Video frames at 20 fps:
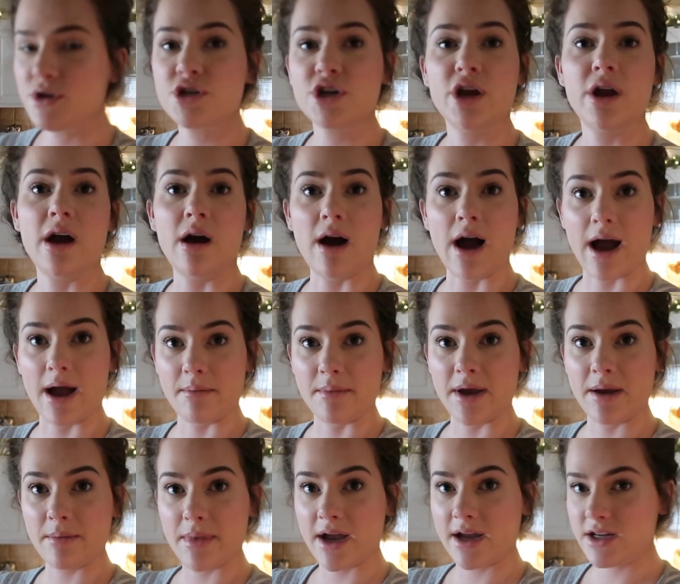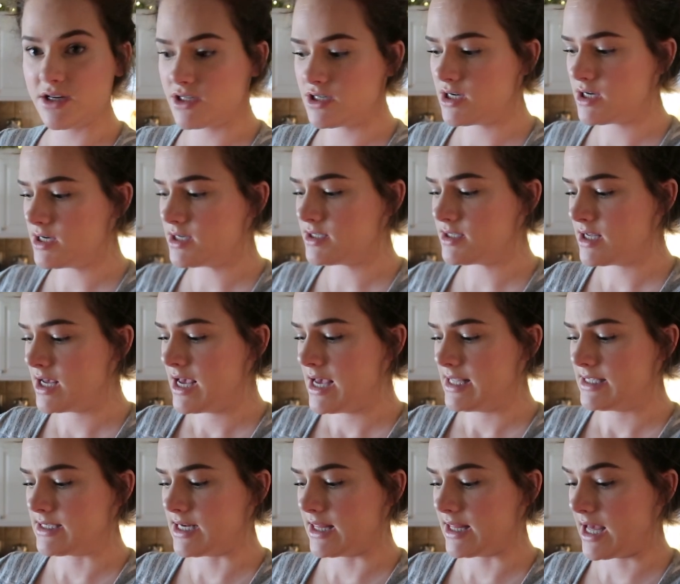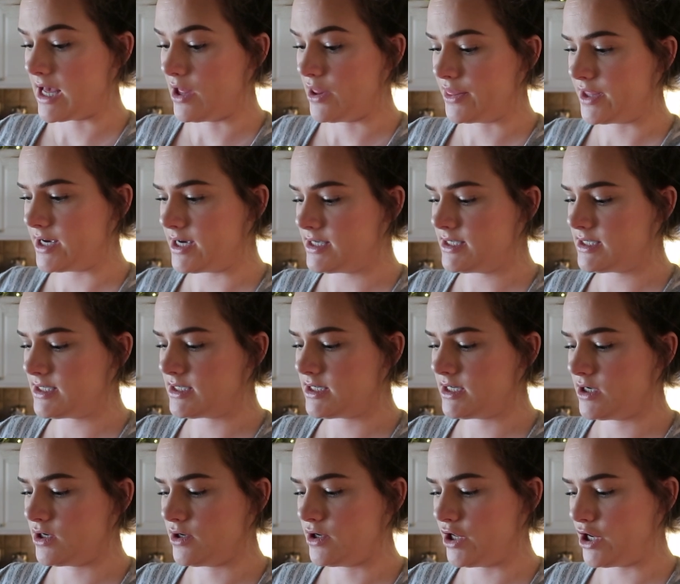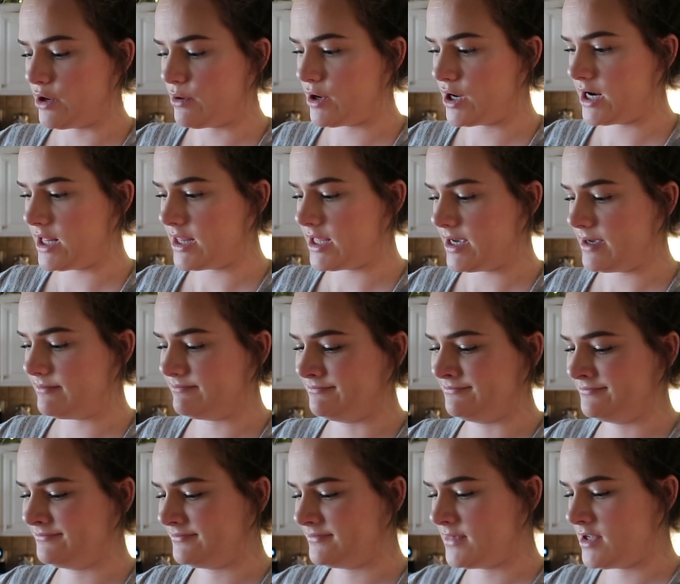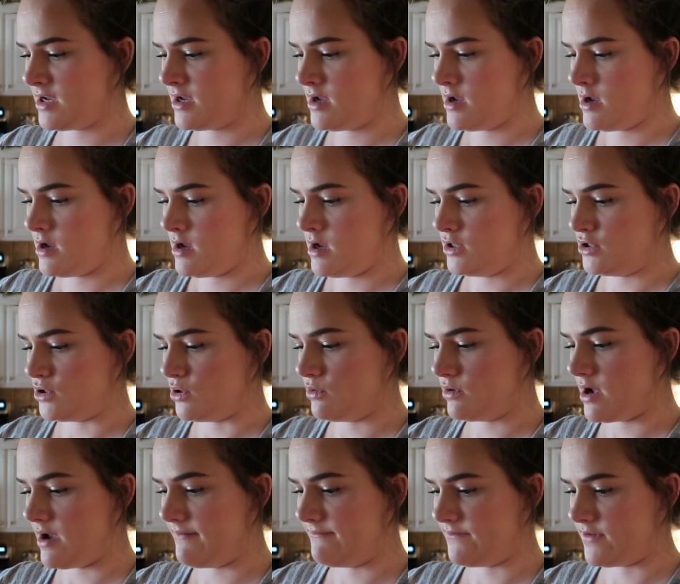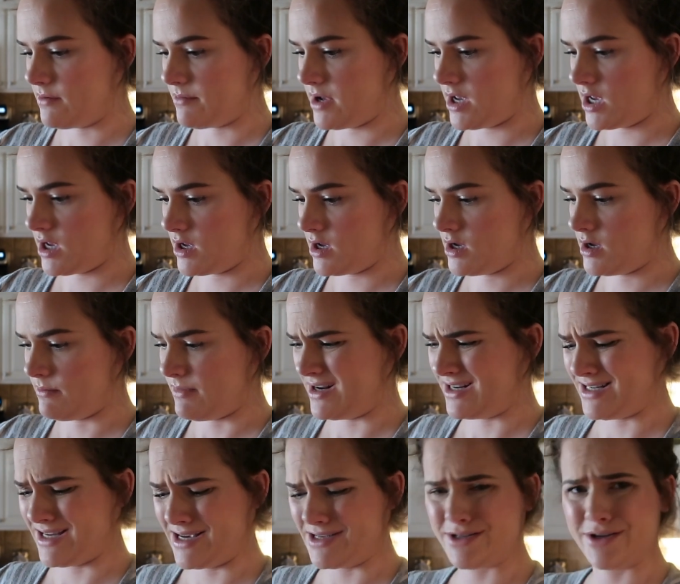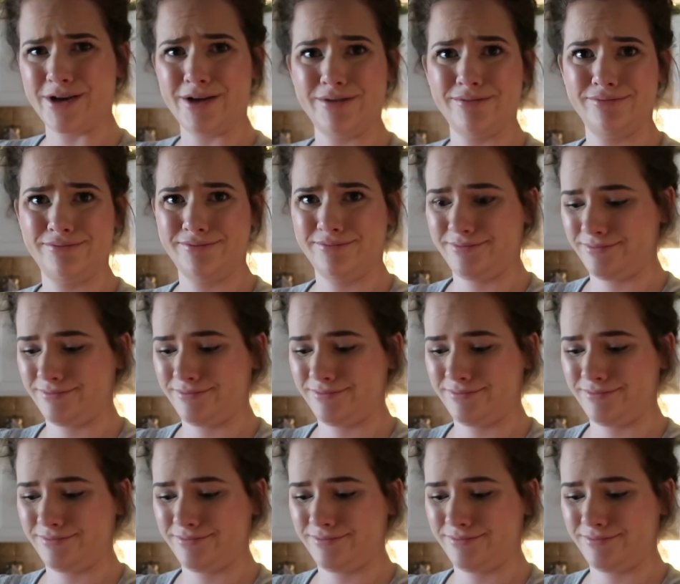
show you how I make mac and cheese. It's not the healthiest, you know, or anything. So don't come for me, but it tastes good.